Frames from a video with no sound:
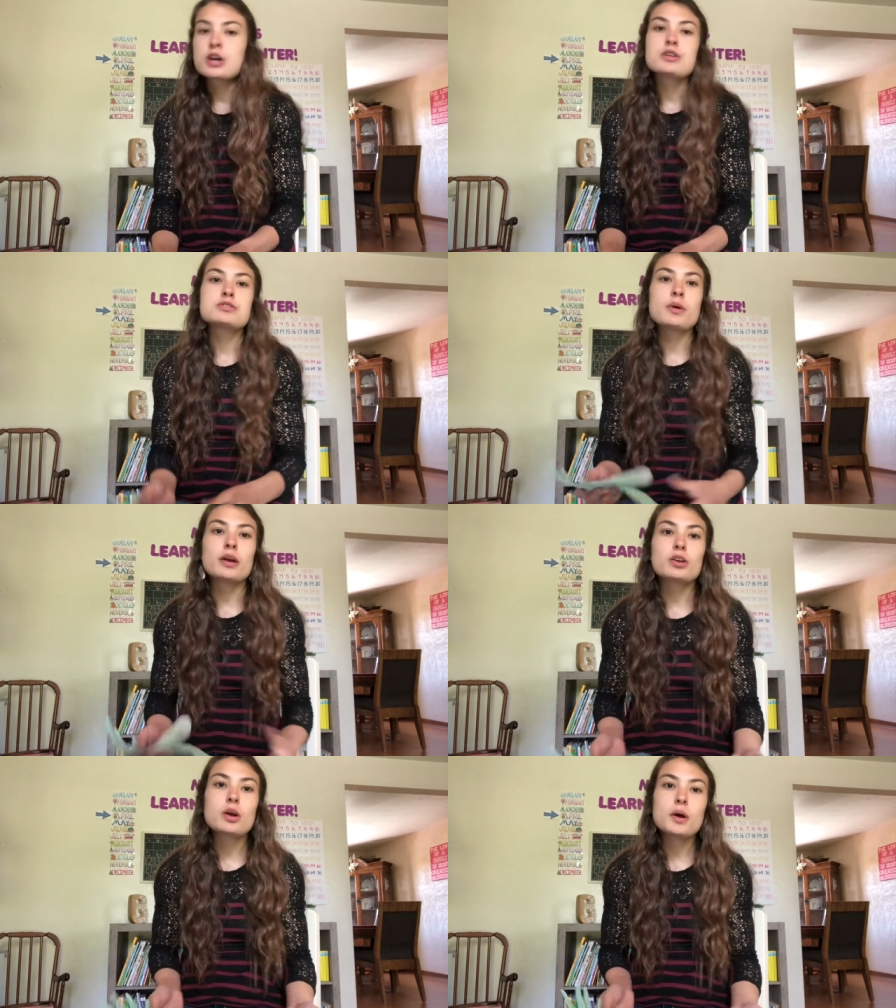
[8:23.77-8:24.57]
So I
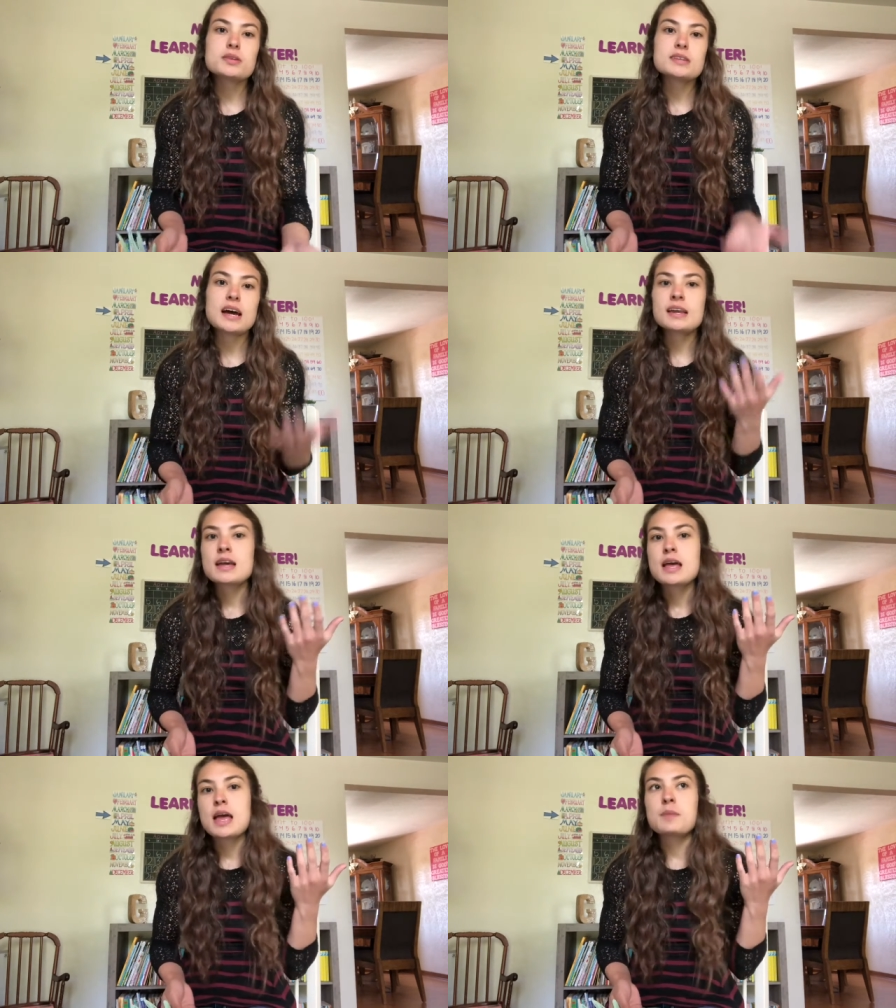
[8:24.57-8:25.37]
could go outside
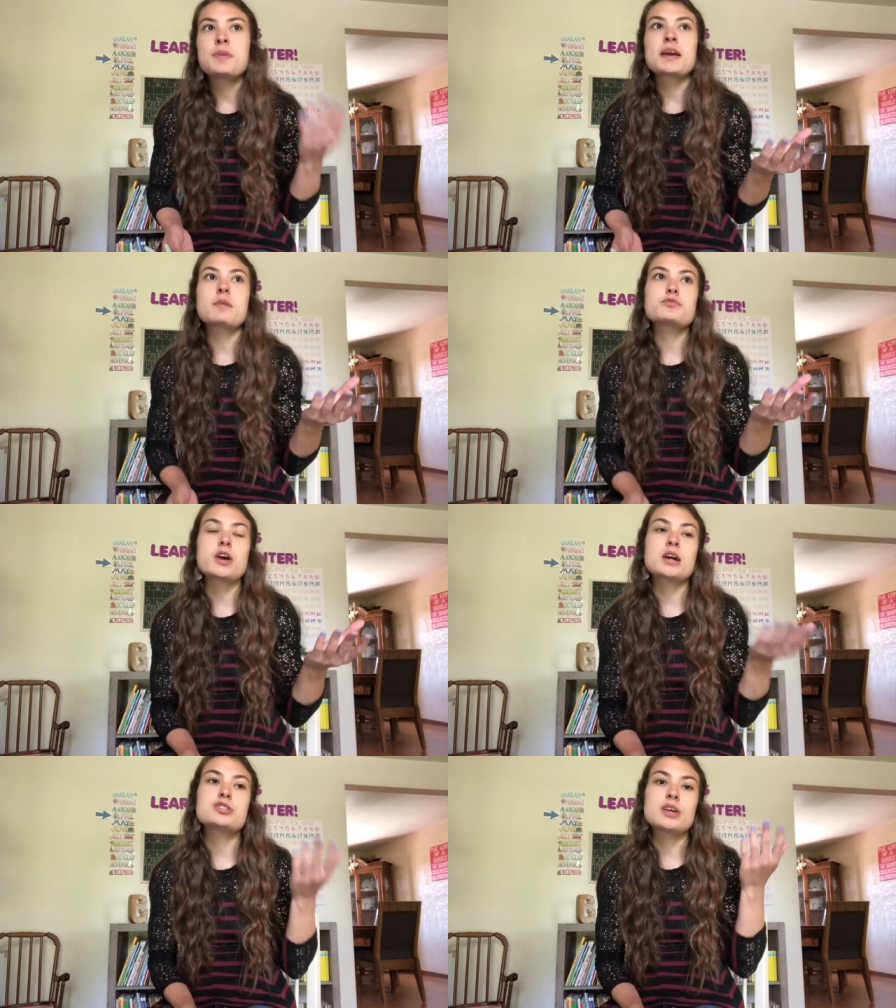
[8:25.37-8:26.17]
and pick up
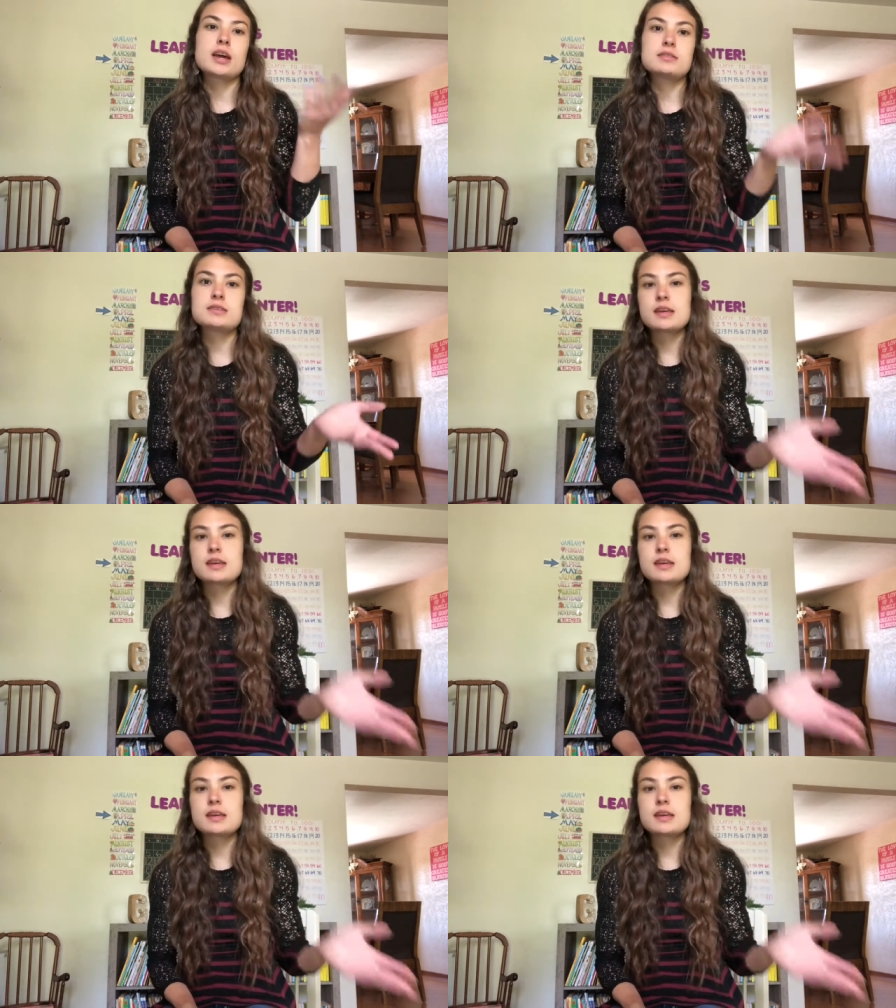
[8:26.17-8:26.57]
trash that I see.